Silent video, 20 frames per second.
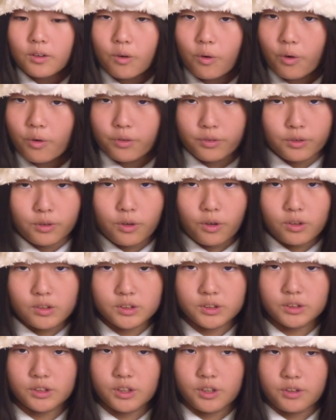or
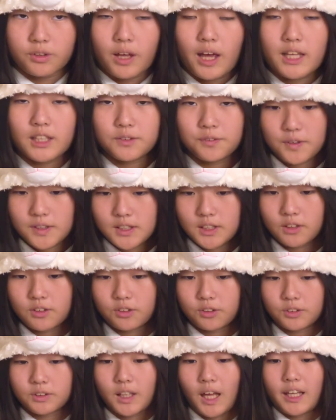also known as
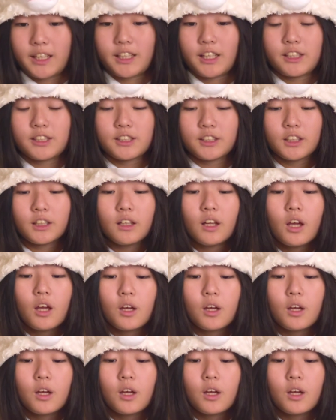physical digestion.